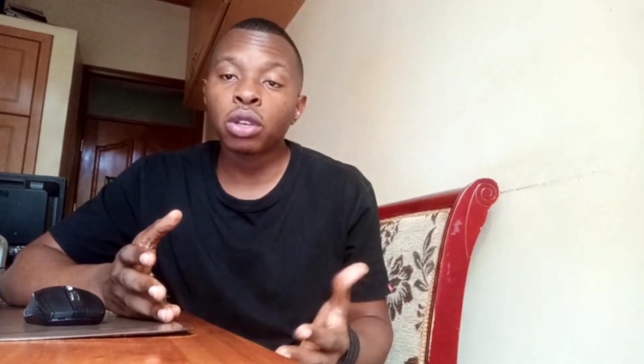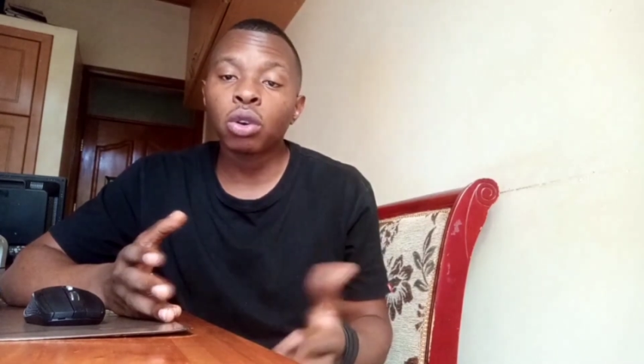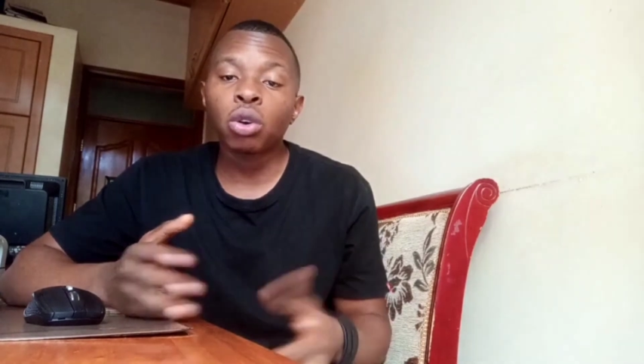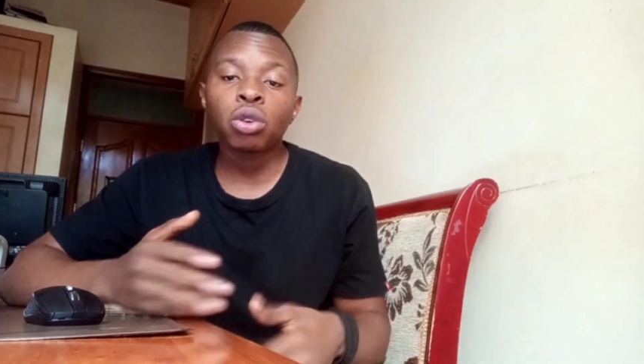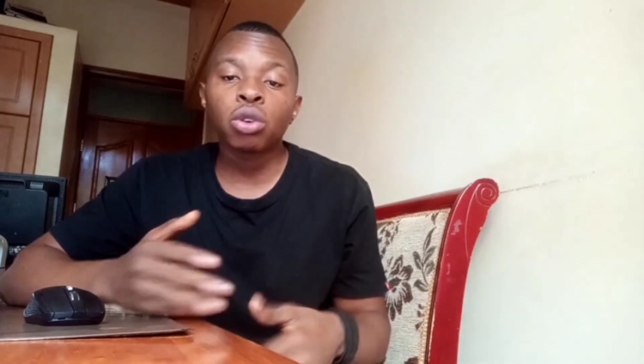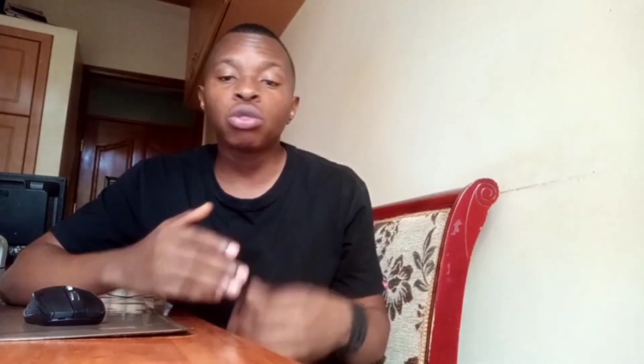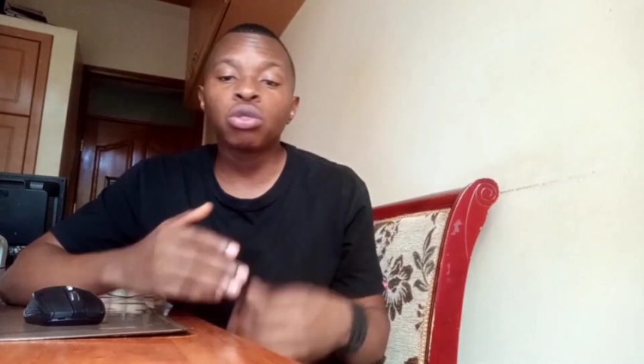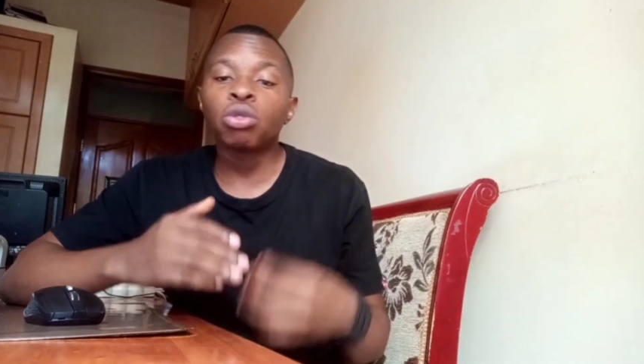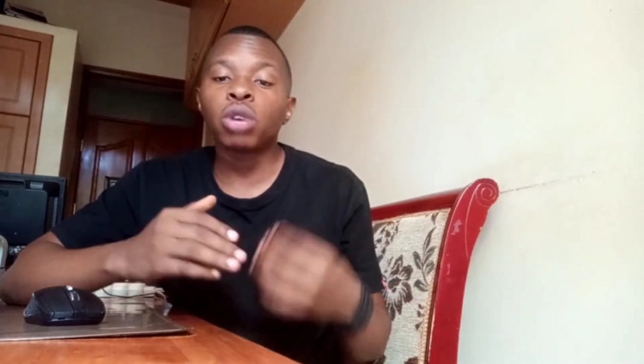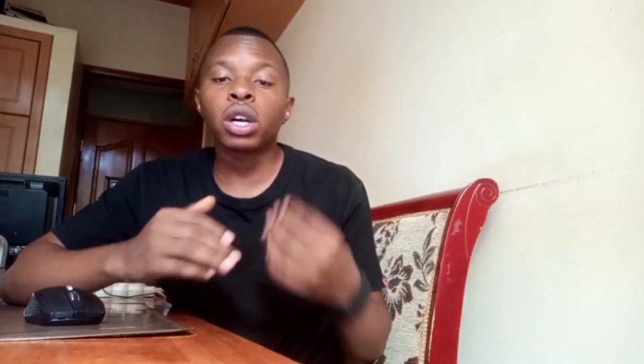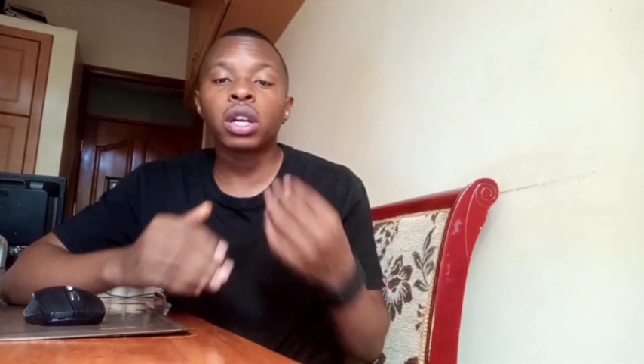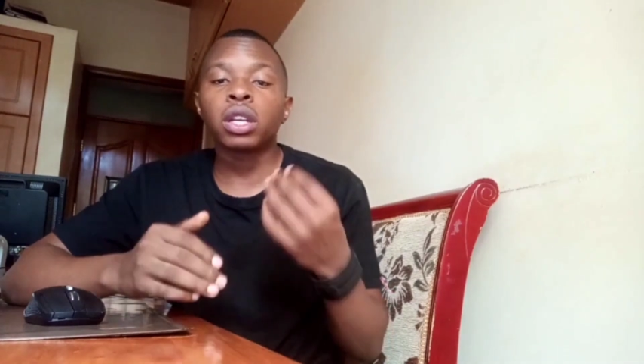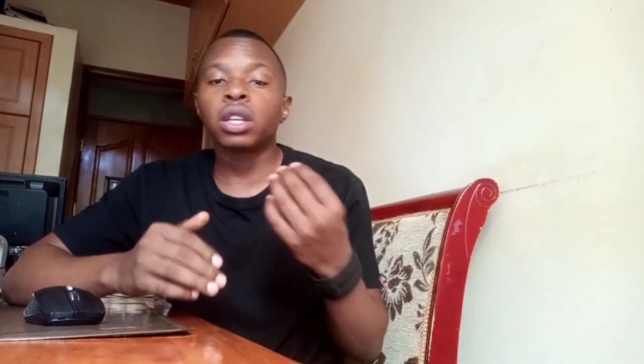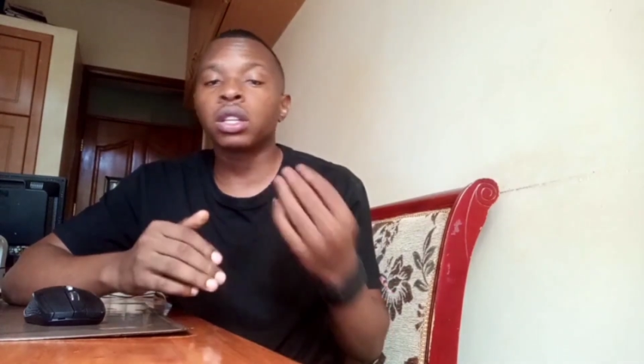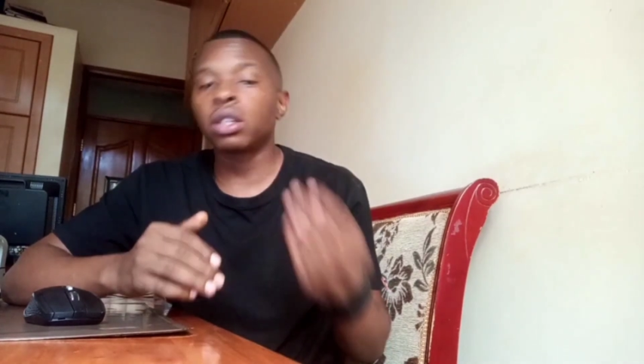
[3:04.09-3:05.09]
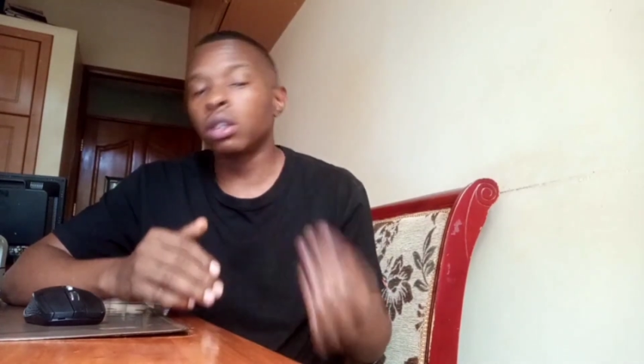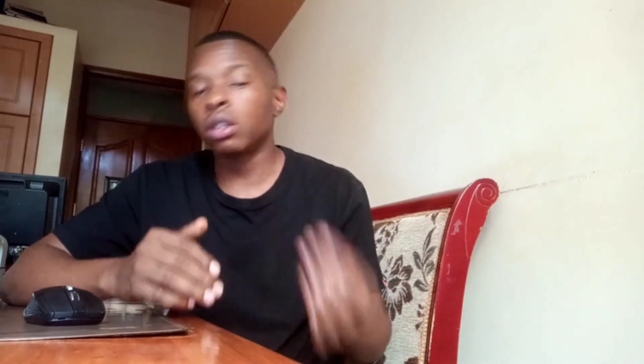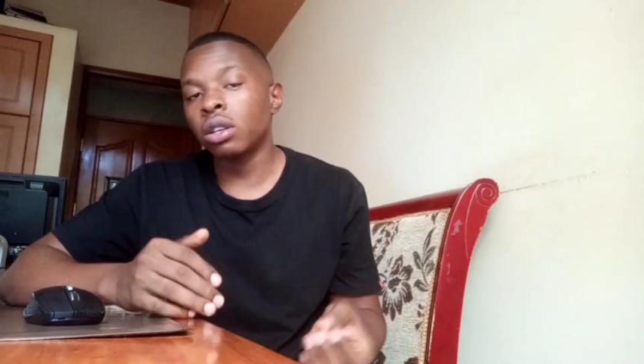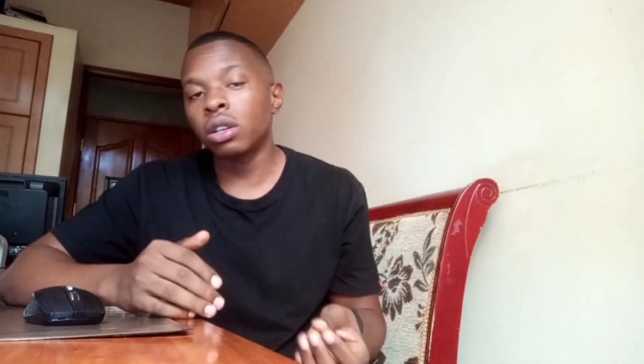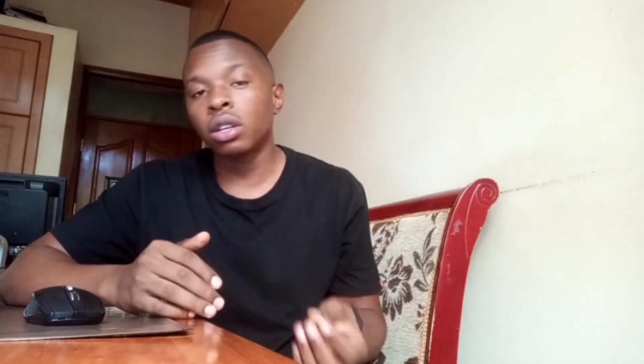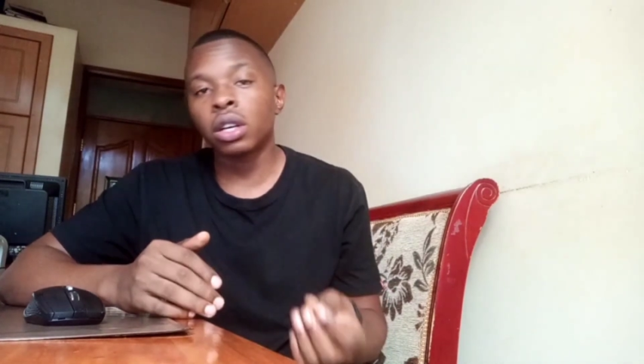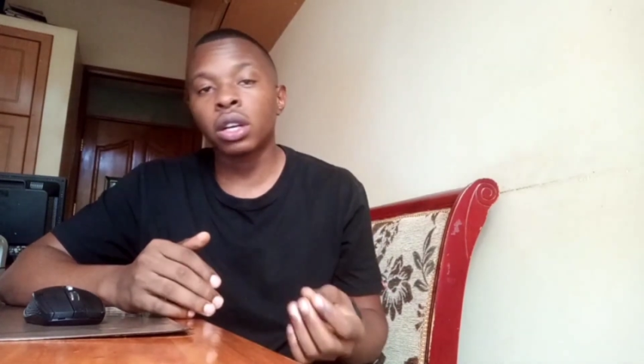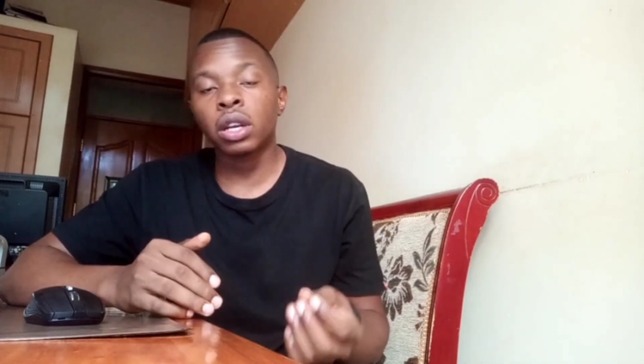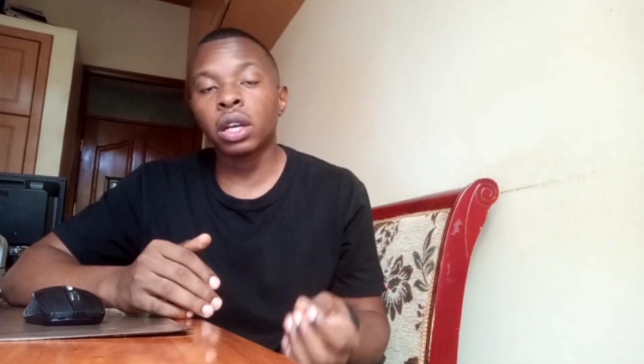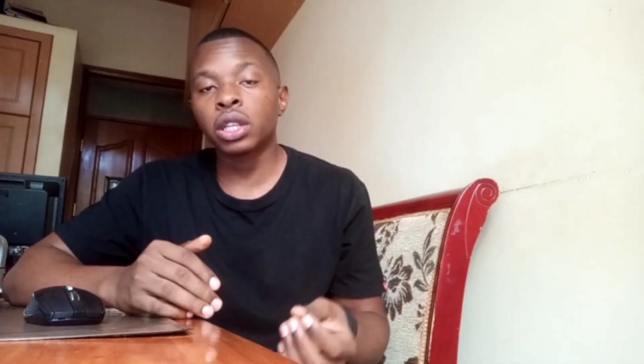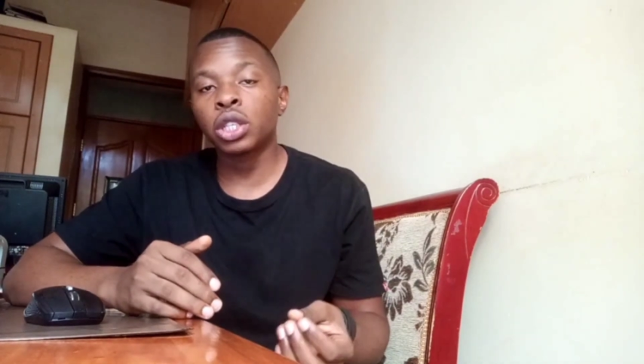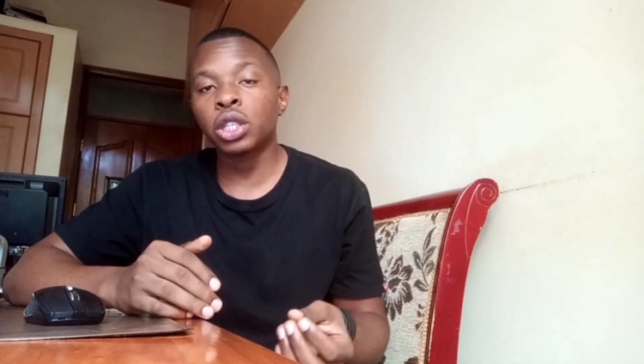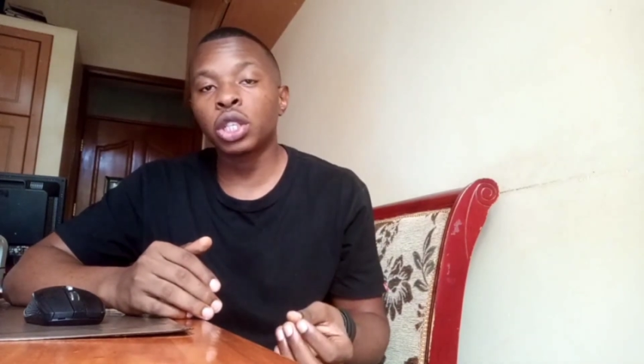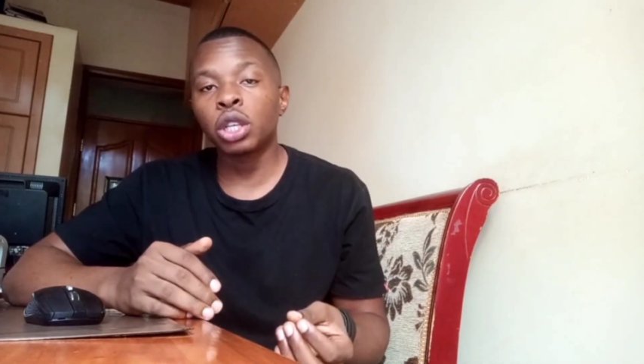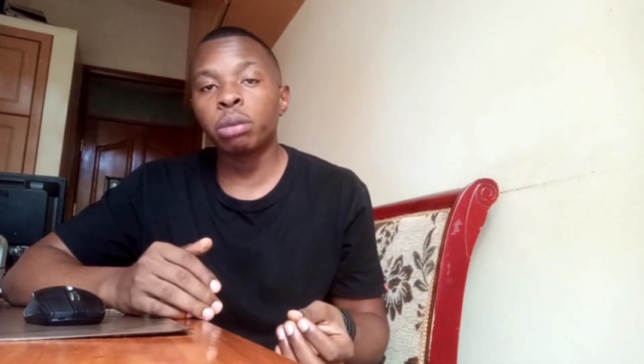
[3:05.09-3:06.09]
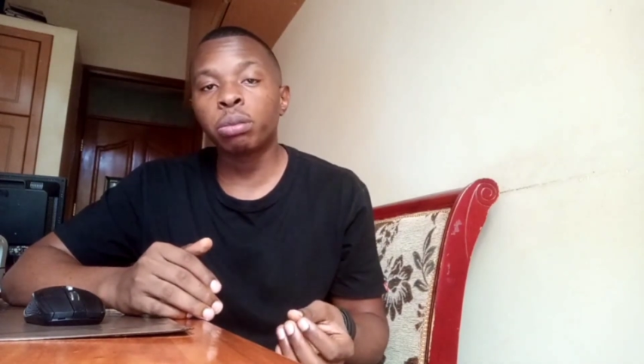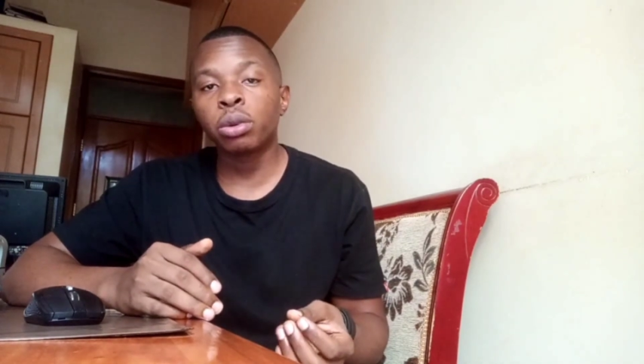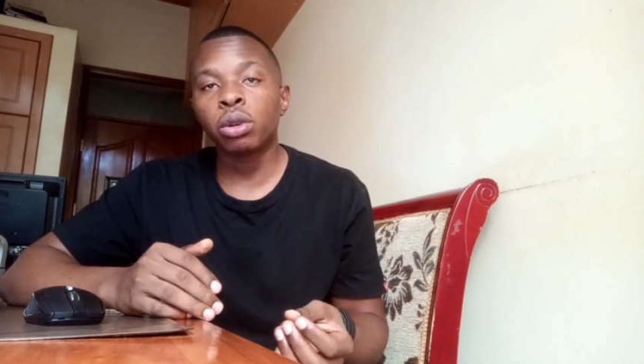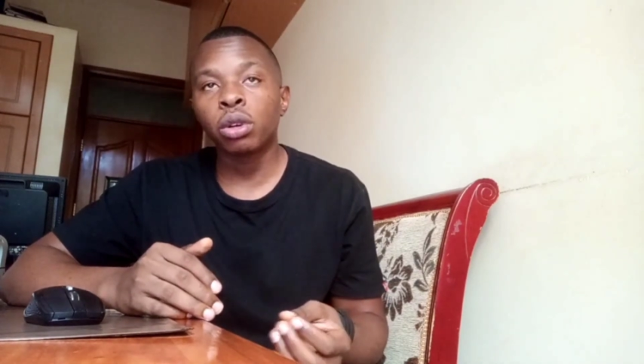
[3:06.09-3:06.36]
or you are in a clerkship,